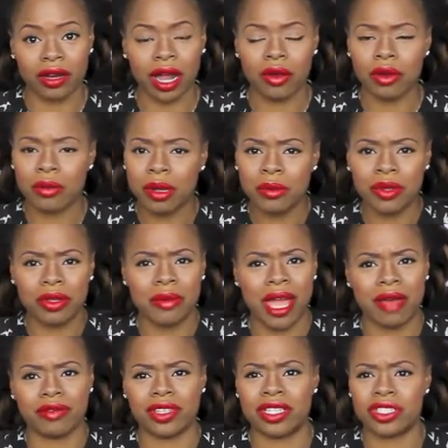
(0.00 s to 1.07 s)
and I remember them
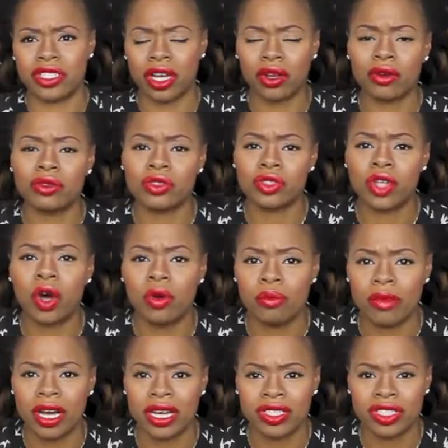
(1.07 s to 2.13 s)
having to juggle so
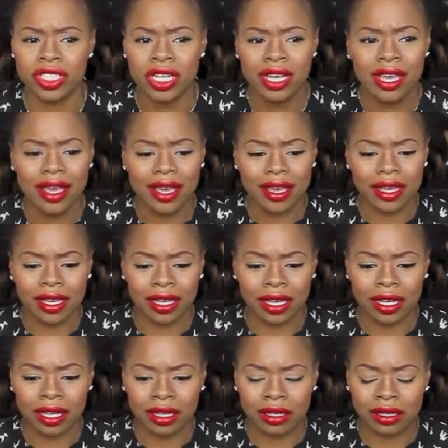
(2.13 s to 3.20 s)
much
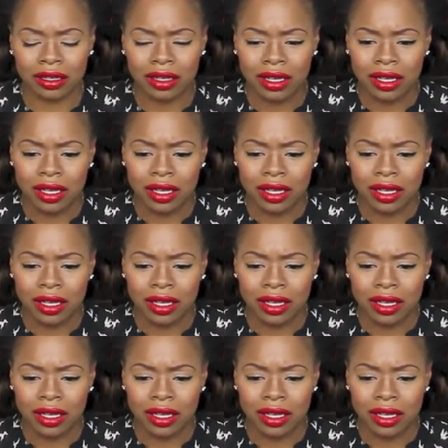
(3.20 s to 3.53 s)
and